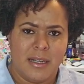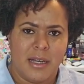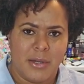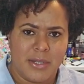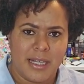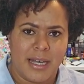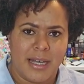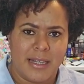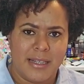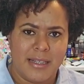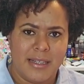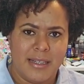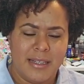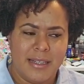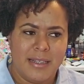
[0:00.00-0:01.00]
okay.
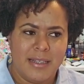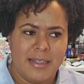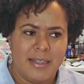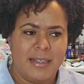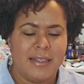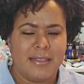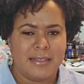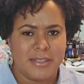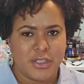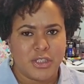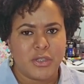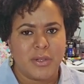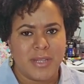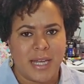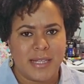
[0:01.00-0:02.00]
And
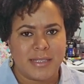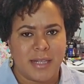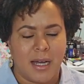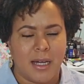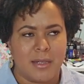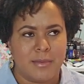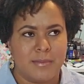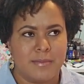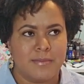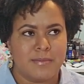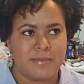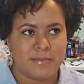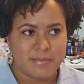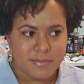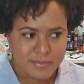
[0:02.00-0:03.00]
during that time,
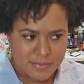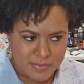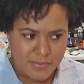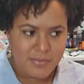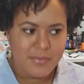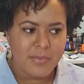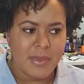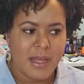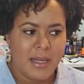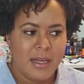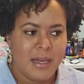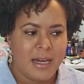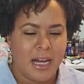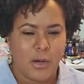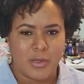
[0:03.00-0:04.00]

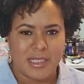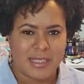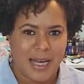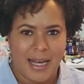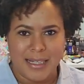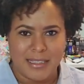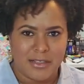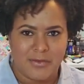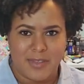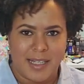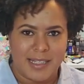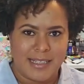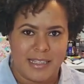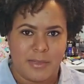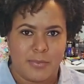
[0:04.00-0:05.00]
I was kind of
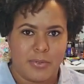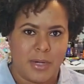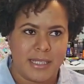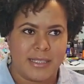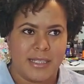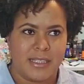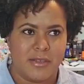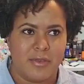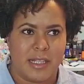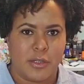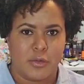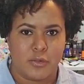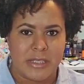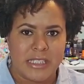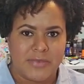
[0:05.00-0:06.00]
like in the process of like
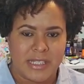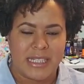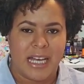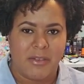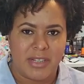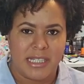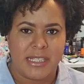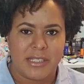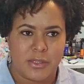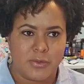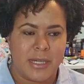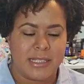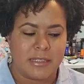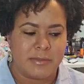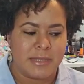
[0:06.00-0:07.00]
grieving, having a
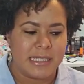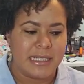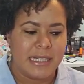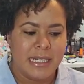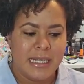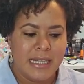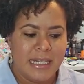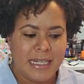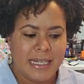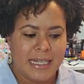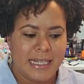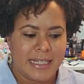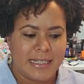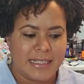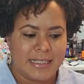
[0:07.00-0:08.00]
hysterectomy.
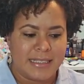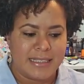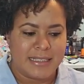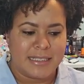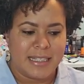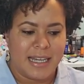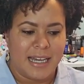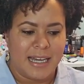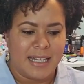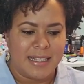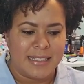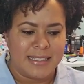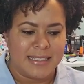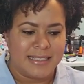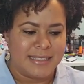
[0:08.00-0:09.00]
And
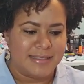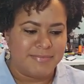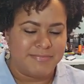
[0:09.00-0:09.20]
I